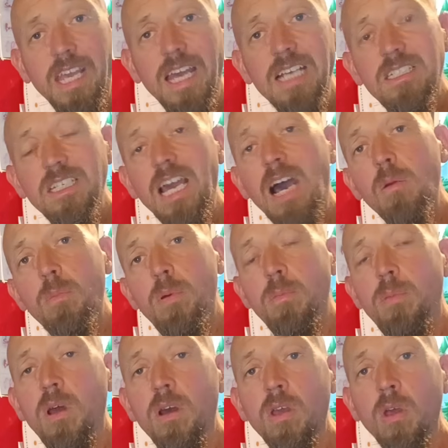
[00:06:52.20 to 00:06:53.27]
the AC output
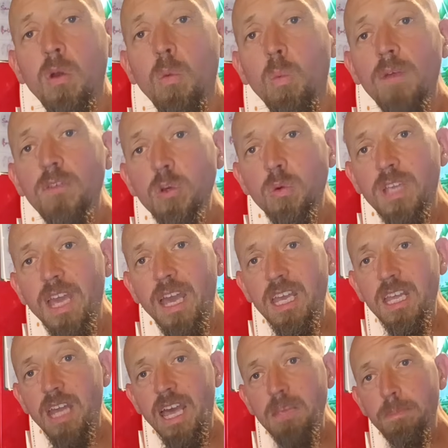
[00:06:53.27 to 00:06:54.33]
plug, whether you're
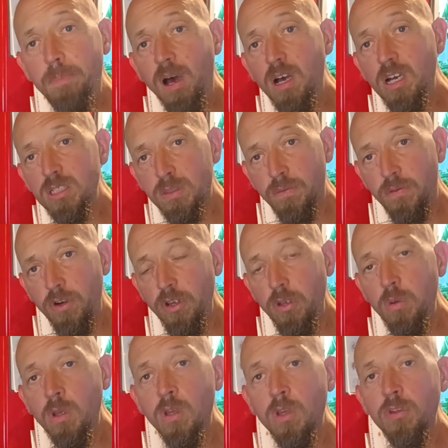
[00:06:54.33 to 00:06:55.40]
getting a pass
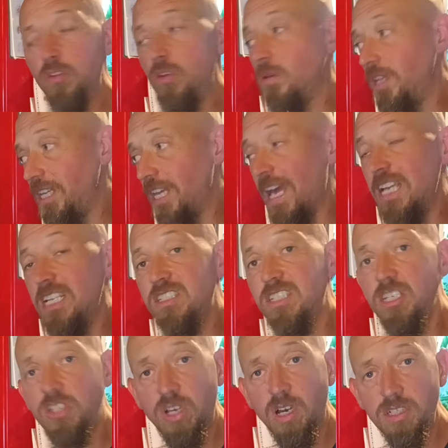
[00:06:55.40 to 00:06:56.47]
through to the
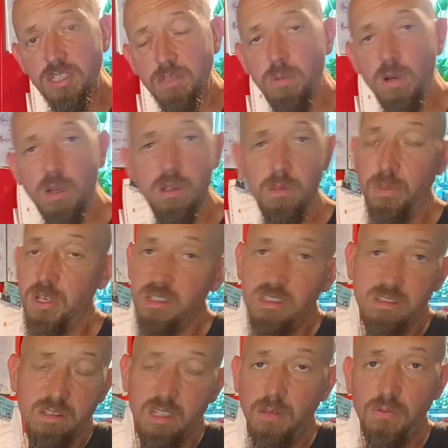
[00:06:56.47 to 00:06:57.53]
AC charging plug.
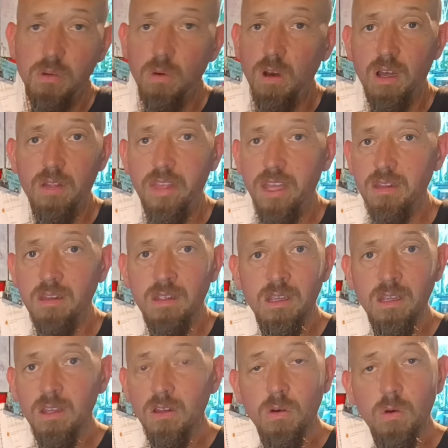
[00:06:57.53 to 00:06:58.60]
Because if you are, then
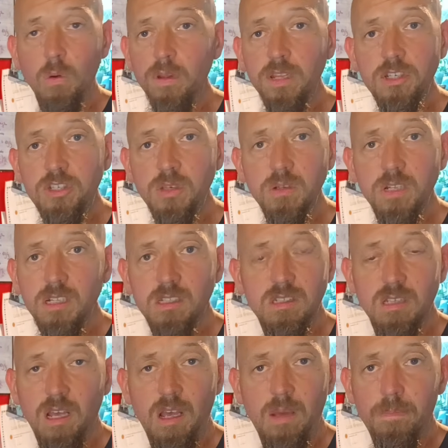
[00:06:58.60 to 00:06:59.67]
all these
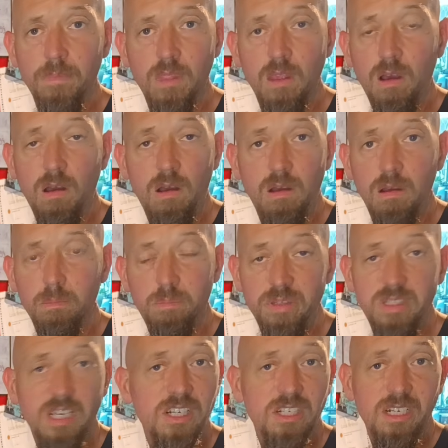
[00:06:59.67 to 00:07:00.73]
units are
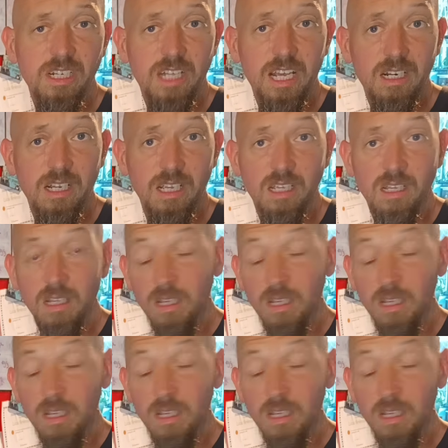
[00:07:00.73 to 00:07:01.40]
potentially deadly.